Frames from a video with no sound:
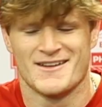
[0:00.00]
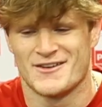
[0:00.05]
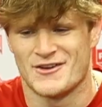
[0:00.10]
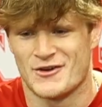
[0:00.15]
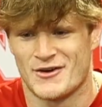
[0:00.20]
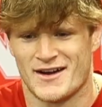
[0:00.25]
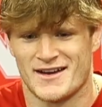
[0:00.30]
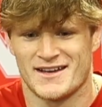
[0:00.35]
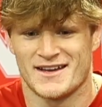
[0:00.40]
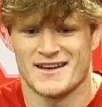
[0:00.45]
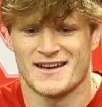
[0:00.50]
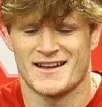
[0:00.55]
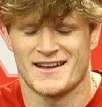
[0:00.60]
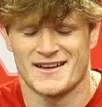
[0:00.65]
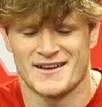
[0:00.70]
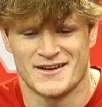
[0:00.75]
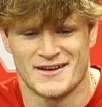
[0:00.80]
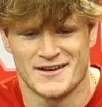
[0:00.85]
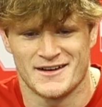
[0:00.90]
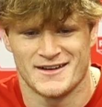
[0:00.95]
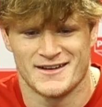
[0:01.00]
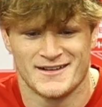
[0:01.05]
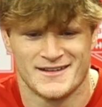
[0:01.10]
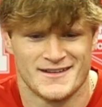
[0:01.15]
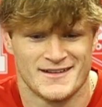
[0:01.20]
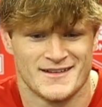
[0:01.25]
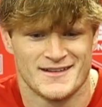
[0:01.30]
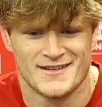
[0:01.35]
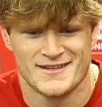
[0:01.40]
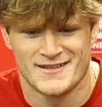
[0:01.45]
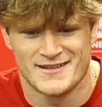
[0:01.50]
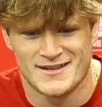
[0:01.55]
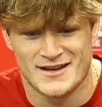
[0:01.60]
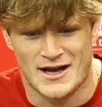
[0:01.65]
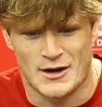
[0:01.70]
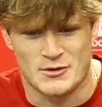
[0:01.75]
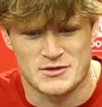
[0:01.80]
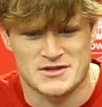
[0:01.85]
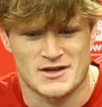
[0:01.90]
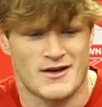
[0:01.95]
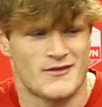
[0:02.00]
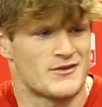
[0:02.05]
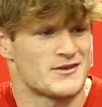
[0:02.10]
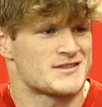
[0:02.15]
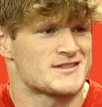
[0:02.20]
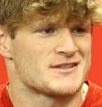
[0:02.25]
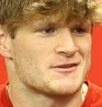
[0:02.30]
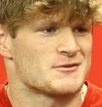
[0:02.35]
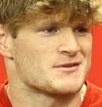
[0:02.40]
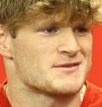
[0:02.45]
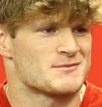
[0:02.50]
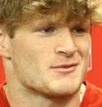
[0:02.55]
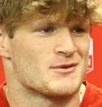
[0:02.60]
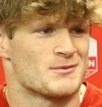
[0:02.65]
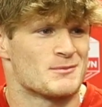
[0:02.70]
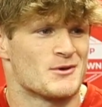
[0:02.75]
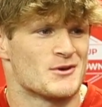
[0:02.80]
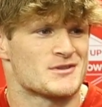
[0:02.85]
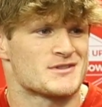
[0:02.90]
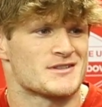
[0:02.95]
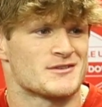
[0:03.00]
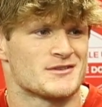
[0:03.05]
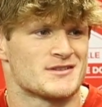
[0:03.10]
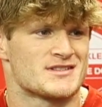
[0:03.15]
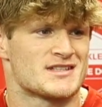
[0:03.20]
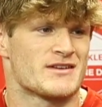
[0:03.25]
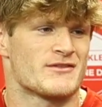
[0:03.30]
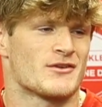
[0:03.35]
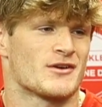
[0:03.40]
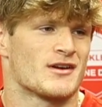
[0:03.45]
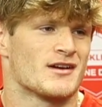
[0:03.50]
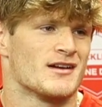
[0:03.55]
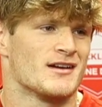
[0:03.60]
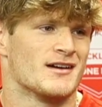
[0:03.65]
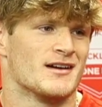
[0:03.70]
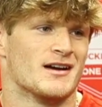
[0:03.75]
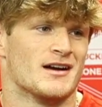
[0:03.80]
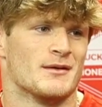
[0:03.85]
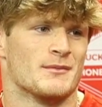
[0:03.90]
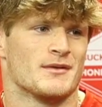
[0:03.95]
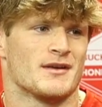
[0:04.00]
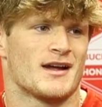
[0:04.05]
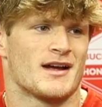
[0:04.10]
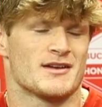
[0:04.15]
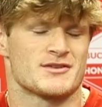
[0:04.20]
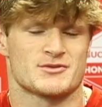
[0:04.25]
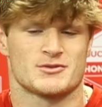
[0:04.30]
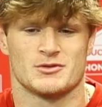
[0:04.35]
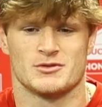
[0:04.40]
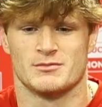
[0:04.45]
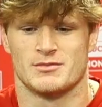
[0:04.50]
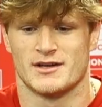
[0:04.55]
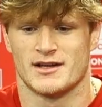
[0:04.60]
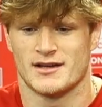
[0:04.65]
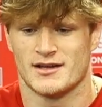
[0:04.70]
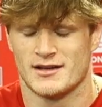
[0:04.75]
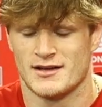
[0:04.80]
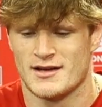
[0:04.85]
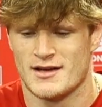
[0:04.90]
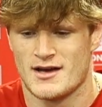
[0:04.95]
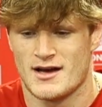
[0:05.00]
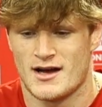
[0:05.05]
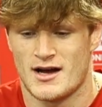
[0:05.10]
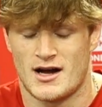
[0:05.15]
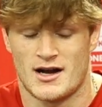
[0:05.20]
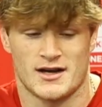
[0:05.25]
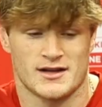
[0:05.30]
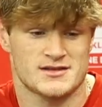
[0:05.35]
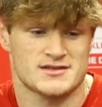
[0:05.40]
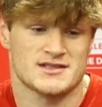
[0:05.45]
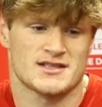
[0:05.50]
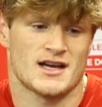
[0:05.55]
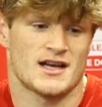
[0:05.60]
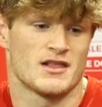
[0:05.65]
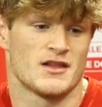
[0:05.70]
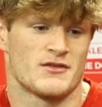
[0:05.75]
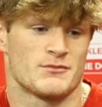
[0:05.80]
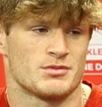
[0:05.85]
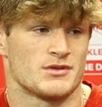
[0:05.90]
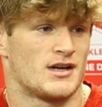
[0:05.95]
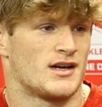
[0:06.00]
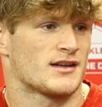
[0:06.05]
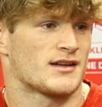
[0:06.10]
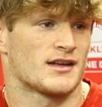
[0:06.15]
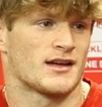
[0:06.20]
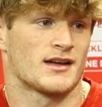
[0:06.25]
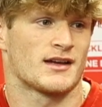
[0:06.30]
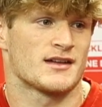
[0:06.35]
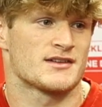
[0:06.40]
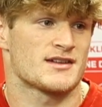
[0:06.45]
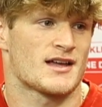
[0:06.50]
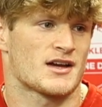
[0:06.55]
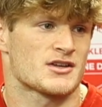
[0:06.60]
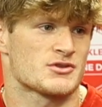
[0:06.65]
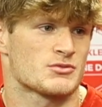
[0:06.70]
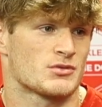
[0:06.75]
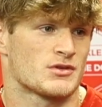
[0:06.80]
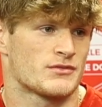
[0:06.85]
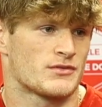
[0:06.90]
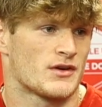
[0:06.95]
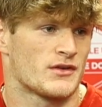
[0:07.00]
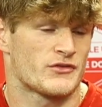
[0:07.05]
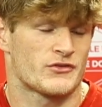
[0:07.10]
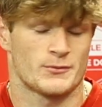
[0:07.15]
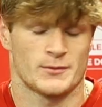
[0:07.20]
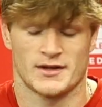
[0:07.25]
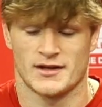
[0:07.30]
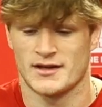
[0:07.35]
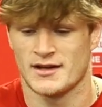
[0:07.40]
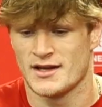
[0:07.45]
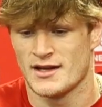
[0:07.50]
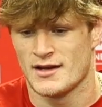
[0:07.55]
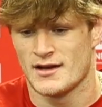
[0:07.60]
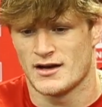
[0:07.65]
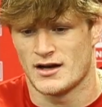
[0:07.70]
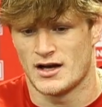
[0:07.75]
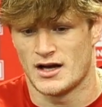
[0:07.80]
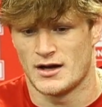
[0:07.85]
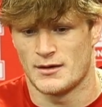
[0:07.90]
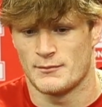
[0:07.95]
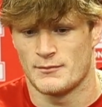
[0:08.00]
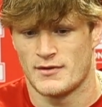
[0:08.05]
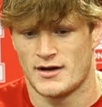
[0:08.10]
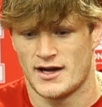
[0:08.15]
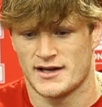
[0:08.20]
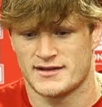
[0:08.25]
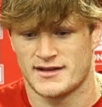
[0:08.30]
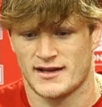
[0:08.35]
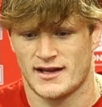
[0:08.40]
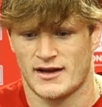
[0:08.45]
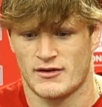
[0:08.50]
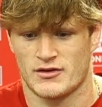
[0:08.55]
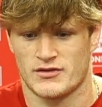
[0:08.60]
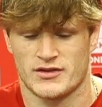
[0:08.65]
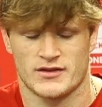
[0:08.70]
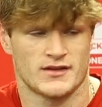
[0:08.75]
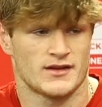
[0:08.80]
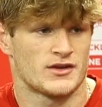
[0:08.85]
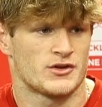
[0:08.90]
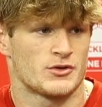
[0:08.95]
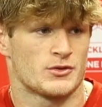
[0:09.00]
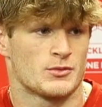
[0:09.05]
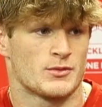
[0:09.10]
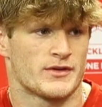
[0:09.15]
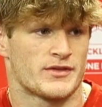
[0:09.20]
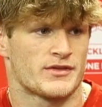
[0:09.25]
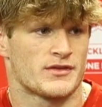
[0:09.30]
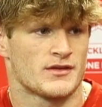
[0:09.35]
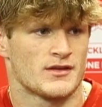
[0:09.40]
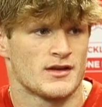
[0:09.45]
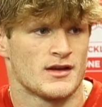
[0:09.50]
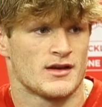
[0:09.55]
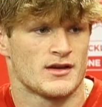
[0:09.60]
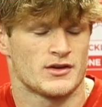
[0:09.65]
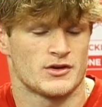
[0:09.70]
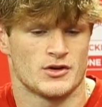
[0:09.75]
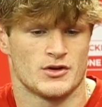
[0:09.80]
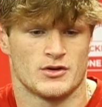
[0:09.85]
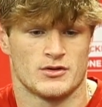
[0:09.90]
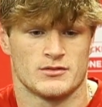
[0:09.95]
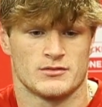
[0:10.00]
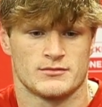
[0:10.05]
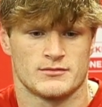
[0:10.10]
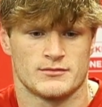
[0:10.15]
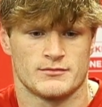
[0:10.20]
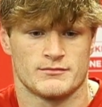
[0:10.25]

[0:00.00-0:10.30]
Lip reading: No, I didn't. I was obviously mostly a receiver in high school, but honestly, I love blocking. It's actually really fun for me. I take everything that I do with, you know,